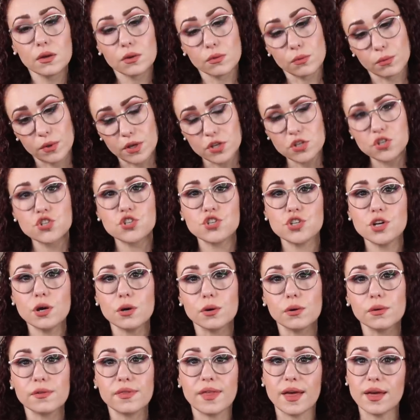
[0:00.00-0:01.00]
which
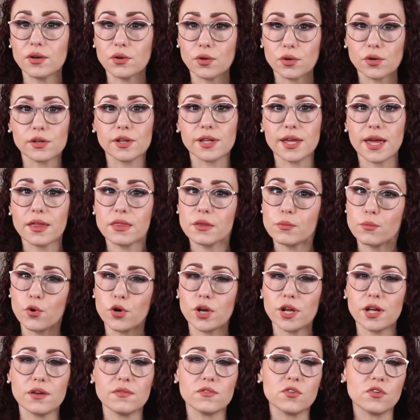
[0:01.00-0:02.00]
showed that early on the
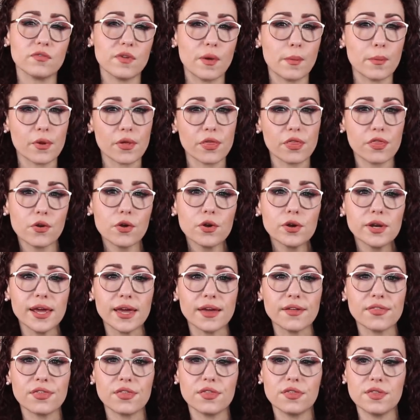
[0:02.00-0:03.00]
morning of November
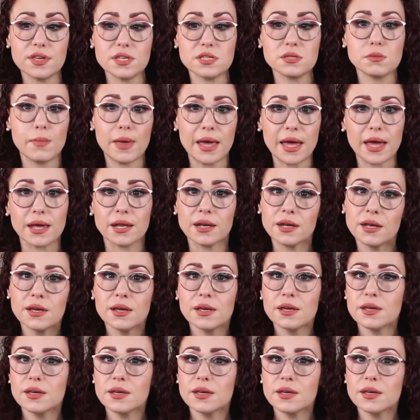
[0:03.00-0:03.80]
30th, this man,